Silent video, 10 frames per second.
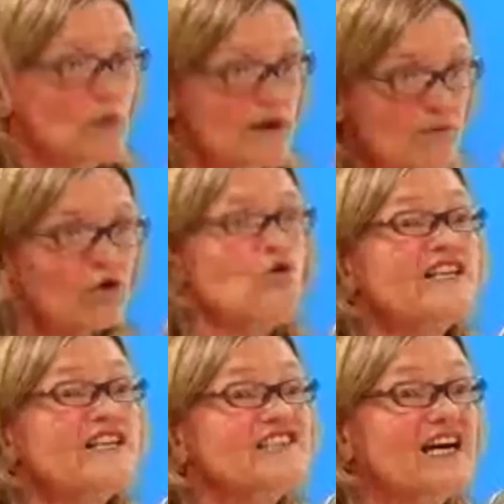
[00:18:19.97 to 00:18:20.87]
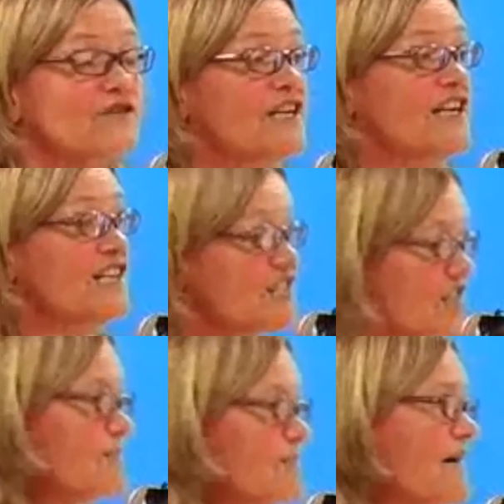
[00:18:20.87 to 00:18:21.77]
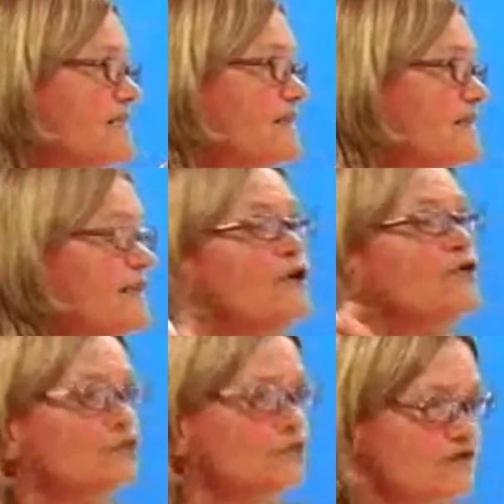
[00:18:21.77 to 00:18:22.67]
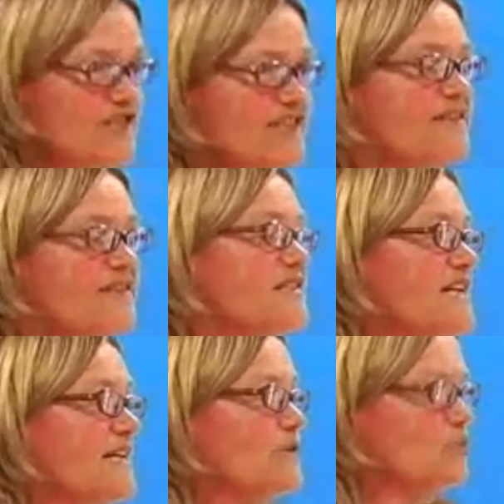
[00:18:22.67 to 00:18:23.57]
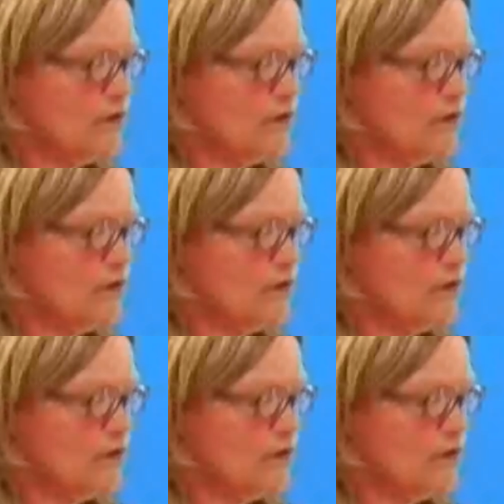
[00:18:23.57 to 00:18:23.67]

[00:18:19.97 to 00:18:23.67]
We were going down systematically through the decade.